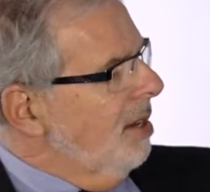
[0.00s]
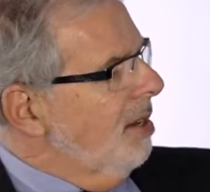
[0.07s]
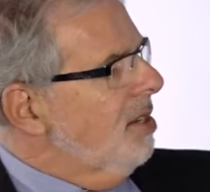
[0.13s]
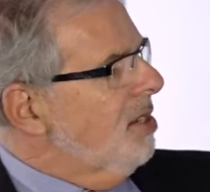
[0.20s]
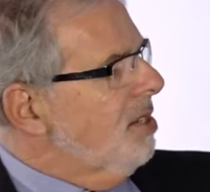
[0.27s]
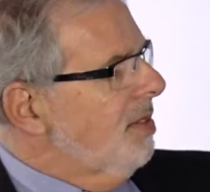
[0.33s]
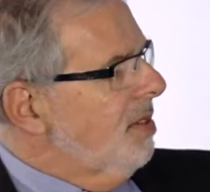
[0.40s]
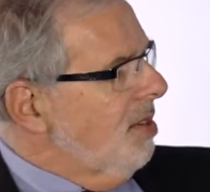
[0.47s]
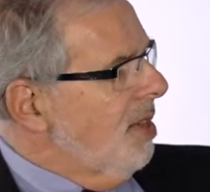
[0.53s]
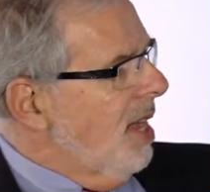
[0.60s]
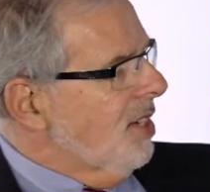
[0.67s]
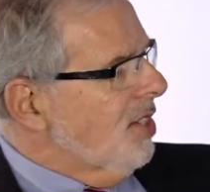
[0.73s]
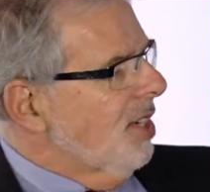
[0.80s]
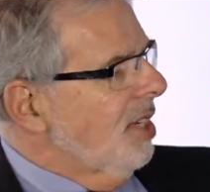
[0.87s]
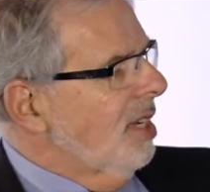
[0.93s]
areas of
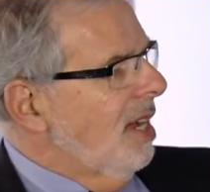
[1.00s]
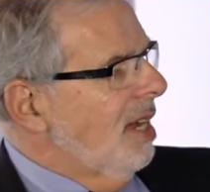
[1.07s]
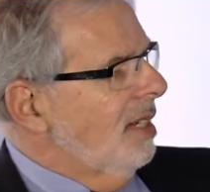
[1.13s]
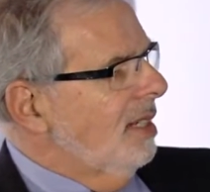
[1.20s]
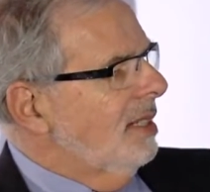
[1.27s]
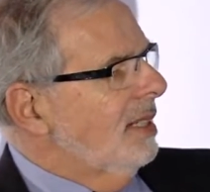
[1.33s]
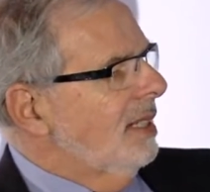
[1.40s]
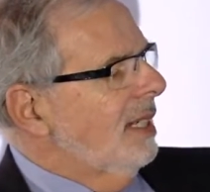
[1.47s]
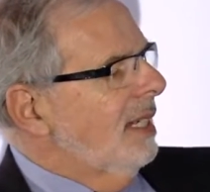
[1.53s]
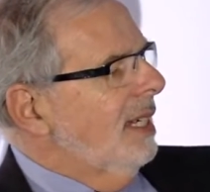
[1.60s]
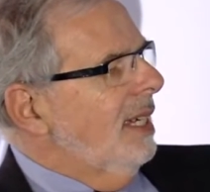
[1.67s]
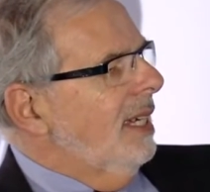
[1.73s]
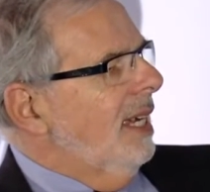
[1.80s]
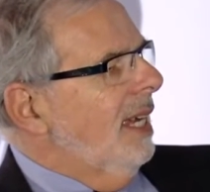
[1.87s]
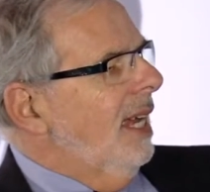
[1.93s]
international law,
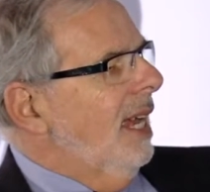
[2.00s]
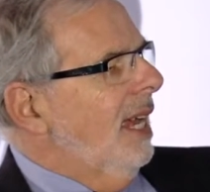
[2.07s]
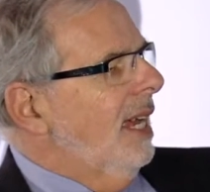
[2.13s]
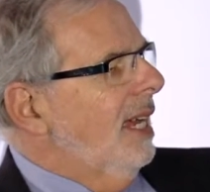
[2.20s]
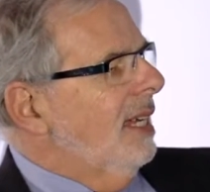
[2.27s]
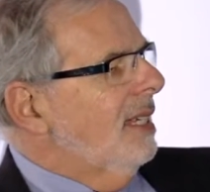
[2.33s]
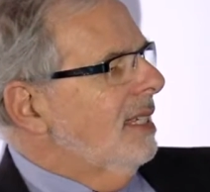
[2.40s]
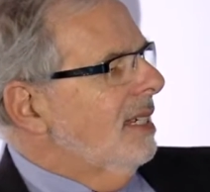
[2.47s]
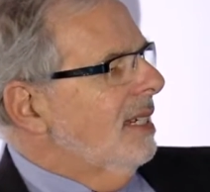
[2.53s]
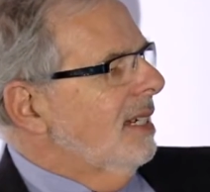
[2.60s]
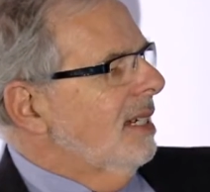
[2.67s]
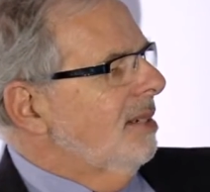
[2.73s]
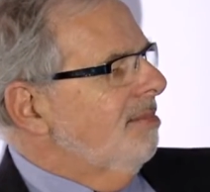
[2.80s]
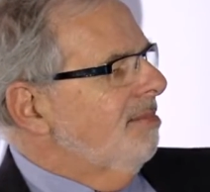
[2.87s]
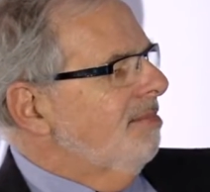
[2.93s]
and
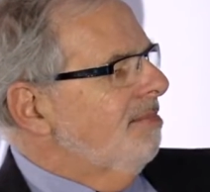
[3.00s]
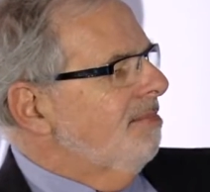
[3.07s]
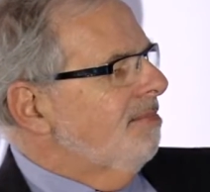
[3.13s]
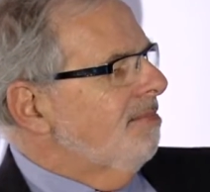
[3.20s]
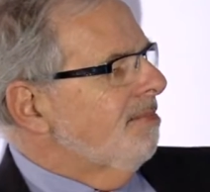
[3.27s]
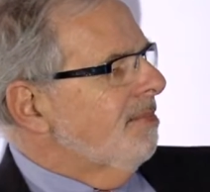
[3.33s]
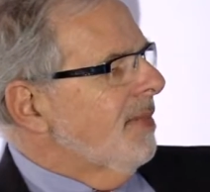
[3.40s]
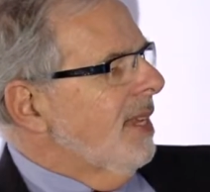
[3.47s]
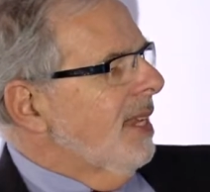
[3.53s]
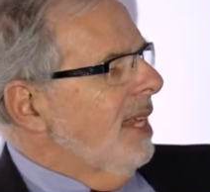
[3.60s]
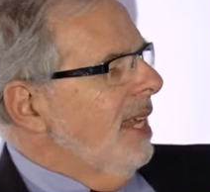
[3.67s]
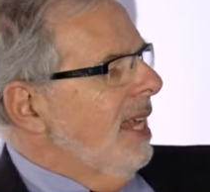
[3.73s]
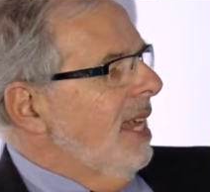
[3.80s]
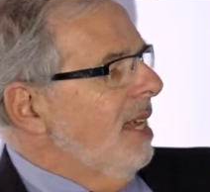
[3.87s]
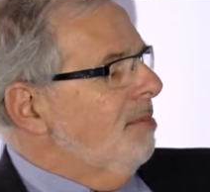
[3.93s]

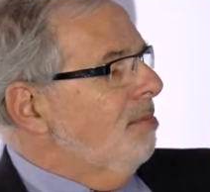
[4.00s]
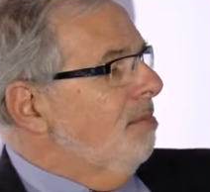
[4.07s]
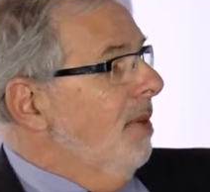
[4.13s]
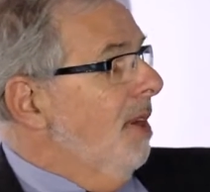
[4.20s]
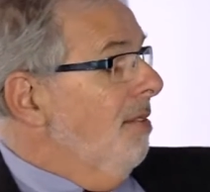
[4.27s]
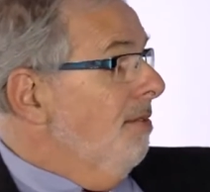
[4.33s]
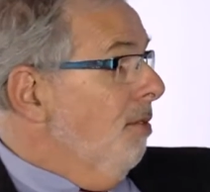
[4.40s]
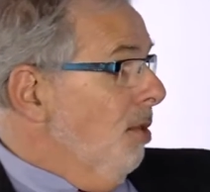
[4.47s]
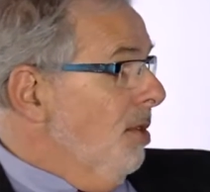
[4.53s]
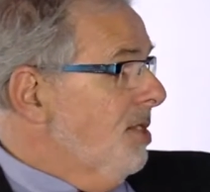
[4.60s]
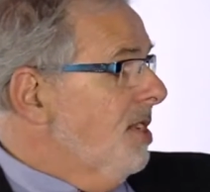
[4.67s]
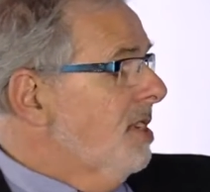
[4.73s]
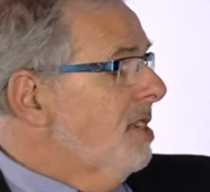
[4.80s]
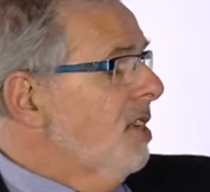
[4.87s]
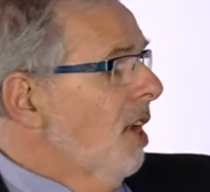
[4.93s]
it
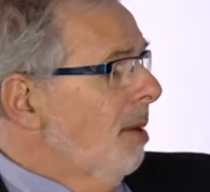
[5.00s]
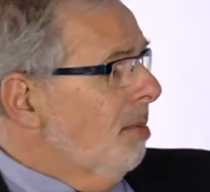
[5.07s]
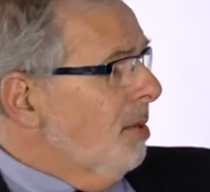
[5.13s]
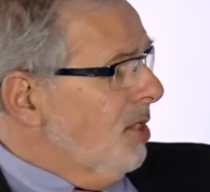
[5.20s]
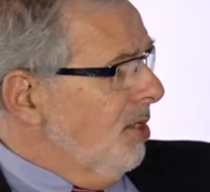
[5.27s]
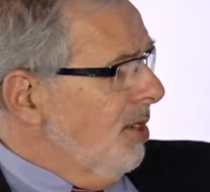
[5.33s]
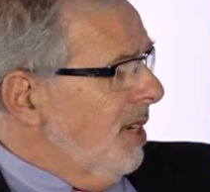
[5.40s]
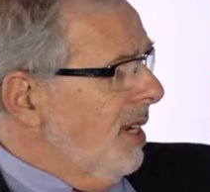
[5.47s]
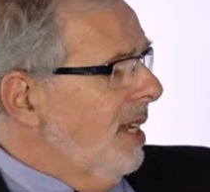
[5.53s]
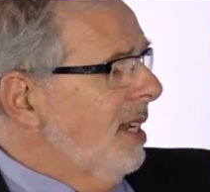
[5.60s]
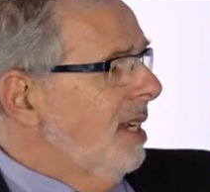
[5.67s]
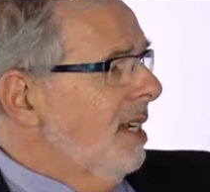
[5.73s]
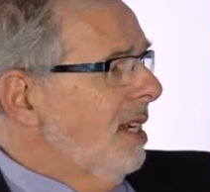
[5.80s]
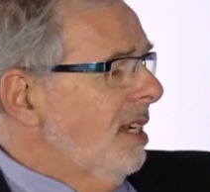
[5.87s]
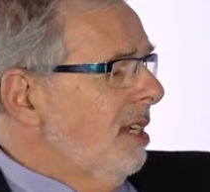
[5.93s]
affords us the
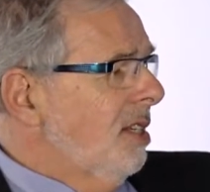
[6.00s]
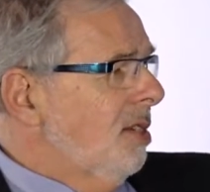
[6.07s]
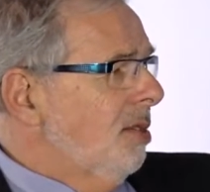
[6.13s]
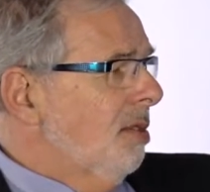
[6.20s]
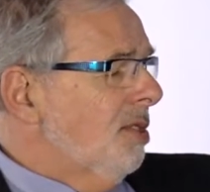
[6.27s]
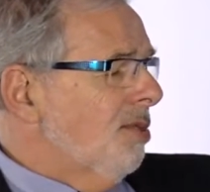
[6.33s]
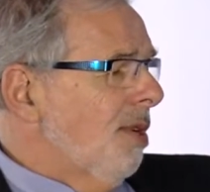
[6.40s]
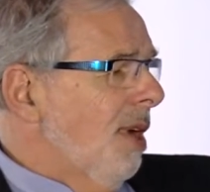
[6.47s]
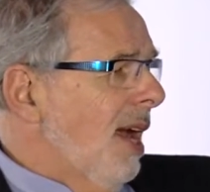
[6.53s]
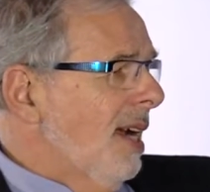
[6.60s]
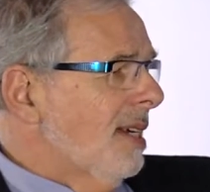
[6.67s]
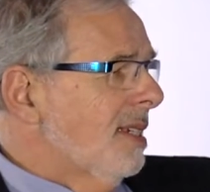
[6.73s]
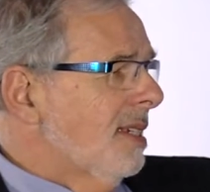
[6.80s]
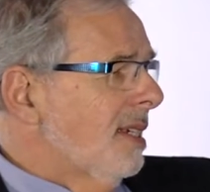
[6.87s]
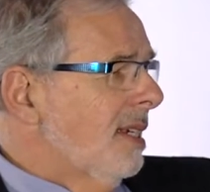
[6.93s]
opportunity to
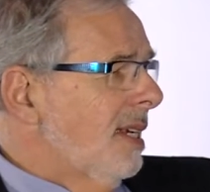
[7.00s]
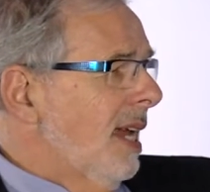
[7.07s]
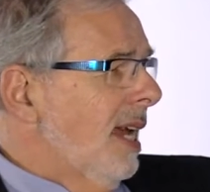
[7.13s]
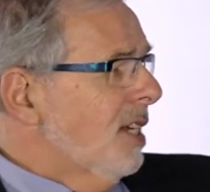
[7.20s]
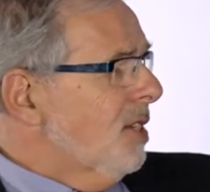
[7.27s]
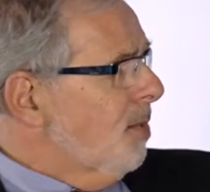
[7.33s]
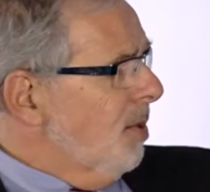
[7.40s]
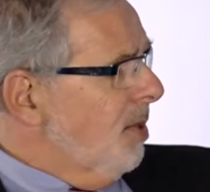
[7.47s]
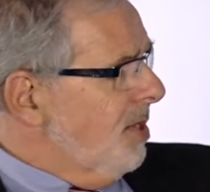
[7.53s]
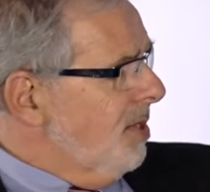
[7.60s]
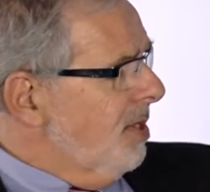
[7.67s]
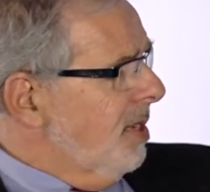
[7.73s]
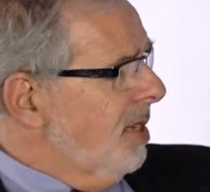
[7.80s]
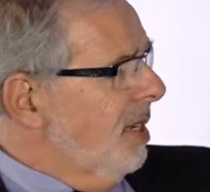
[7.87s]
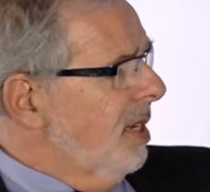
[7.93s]
attract
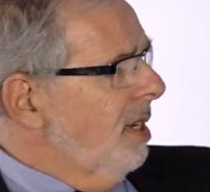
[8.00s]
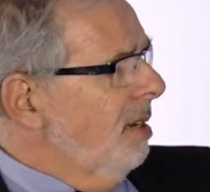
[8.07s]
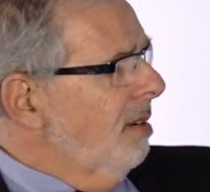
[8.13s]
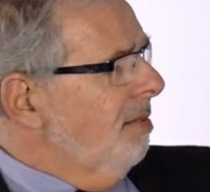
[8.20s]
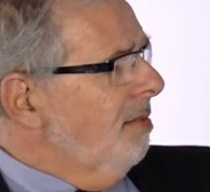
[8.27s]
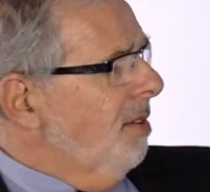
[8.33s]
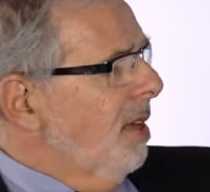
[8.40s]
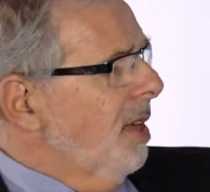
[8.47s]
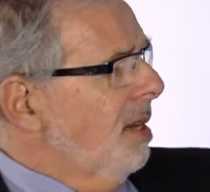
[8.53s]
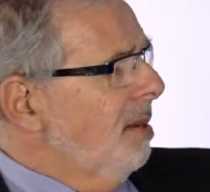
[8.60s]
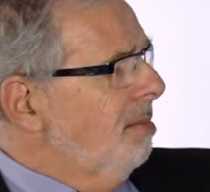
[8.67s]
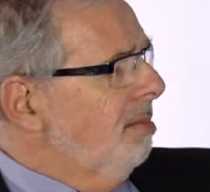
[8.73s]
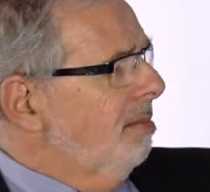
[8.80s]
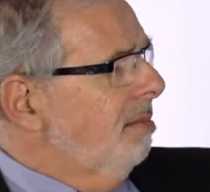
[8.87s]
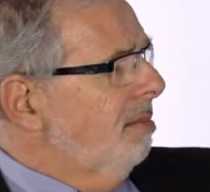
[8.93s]
experts
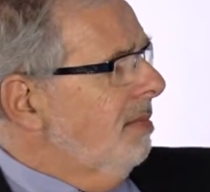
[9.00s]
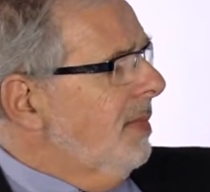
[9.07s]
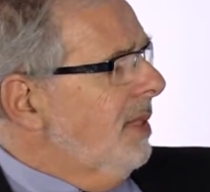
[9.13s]
from